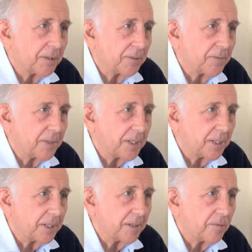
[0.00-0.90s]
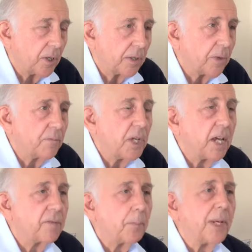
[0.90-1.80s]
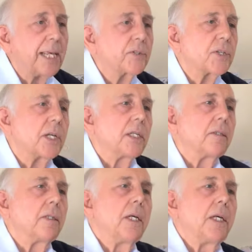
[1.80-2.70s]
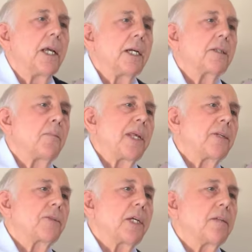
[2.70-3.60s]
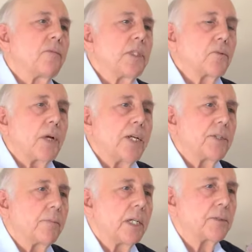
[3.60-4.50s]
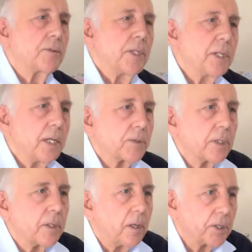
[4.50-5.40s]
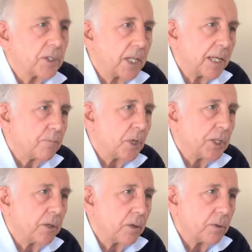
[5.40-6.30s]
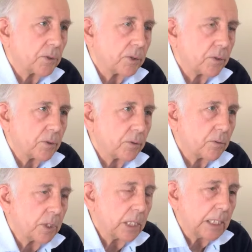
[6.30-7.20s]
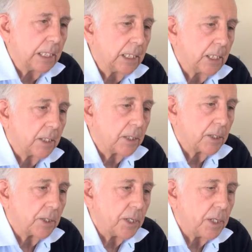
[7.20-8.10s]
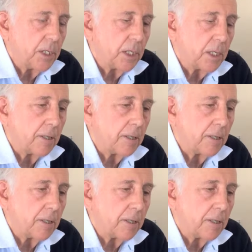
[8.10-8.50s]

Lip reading: of, we have a plant sale. At the plant sale we raise about $3,000, and that money goes to the